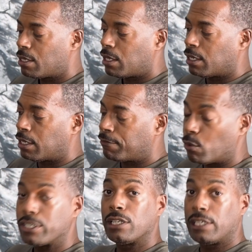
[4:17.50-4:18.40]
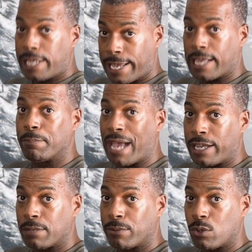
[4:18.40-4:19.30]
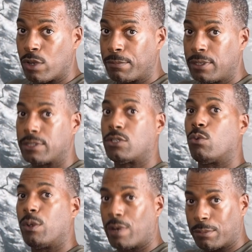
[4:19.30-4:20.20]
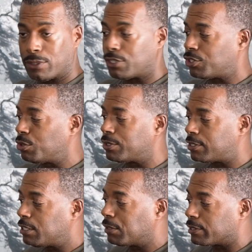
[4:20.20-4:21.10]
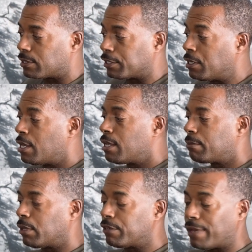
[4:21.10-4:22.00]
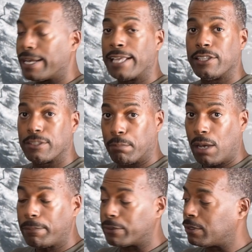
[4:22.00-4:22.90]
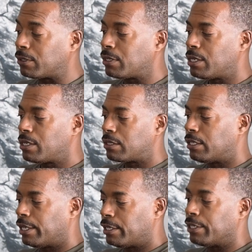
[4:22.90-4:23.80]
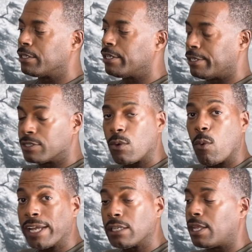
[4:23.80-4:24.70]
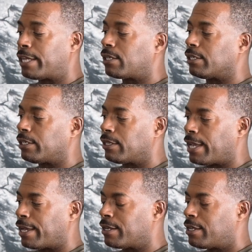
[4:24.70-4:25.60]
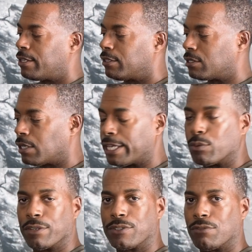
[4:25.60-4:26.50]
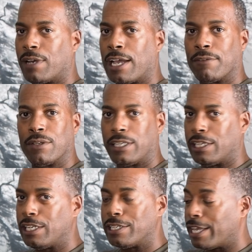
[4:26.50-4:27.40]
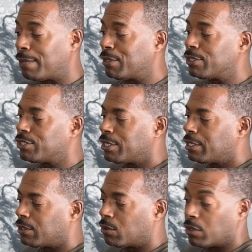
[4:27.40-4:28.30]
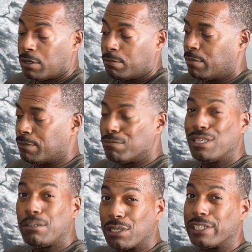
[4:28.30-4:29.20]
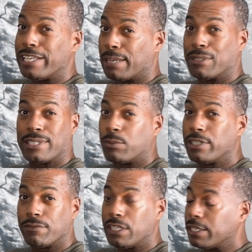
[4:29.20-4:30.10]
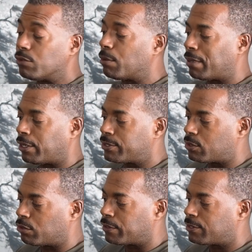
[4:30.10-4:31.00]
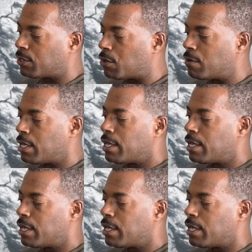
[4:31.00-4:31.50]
Fortunately, I had backup equipment, so we were able to shoot seamlessly. But if I'd had this bumper, then it is quite likely that this light would have survived any damage or been minimally damaged. I wouldn't have needed repair service. So